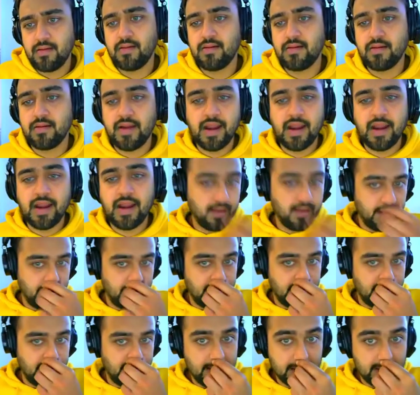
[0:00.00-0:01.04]
right?
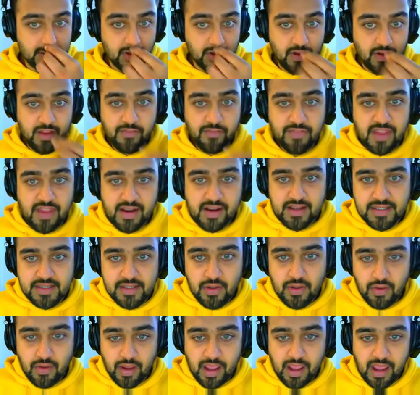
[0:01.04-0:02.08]
So if there is
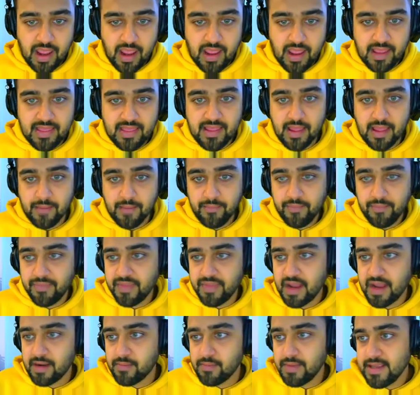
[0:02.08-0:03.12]
no A in them,
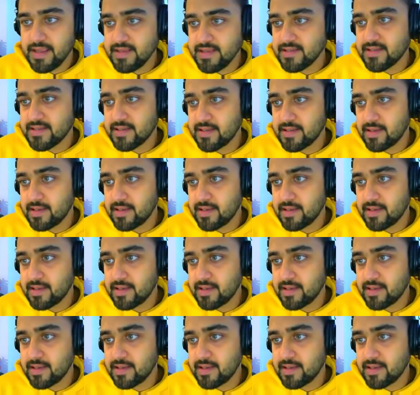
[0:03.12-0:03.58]
that means